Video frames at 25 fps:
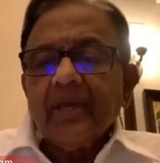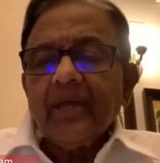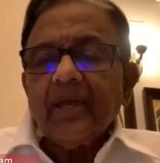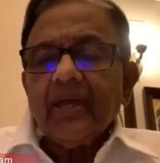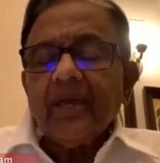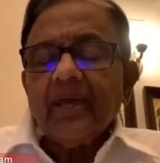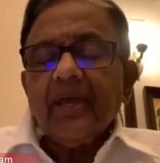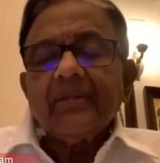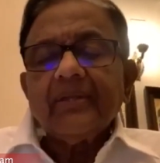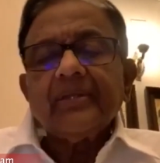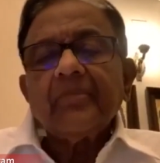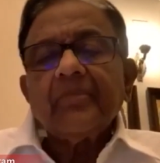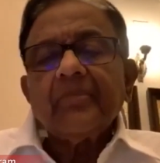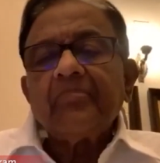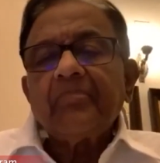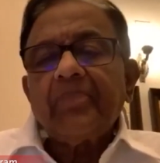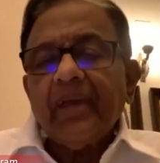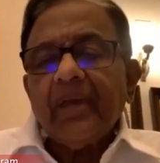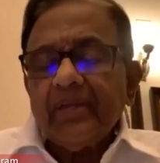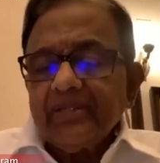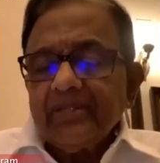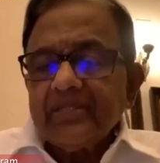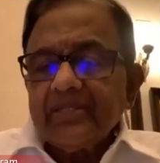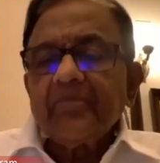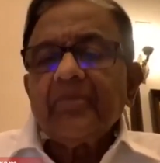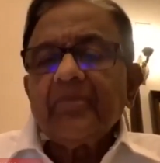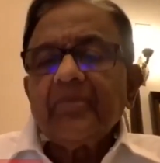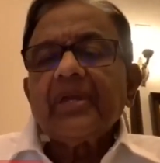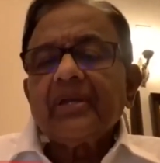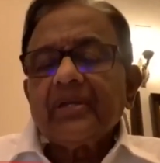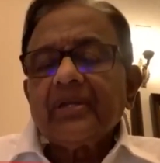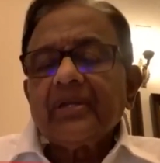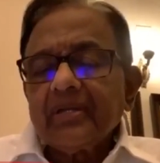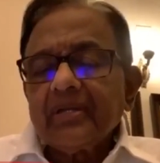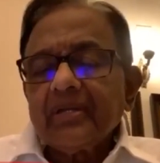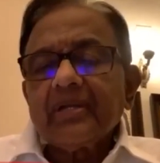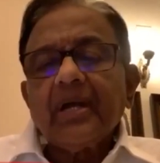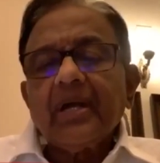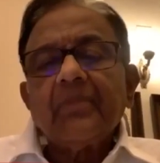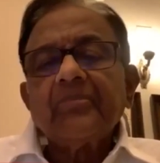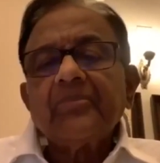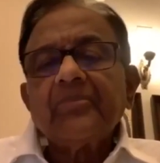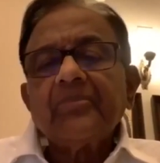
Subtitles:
and the pandemic cum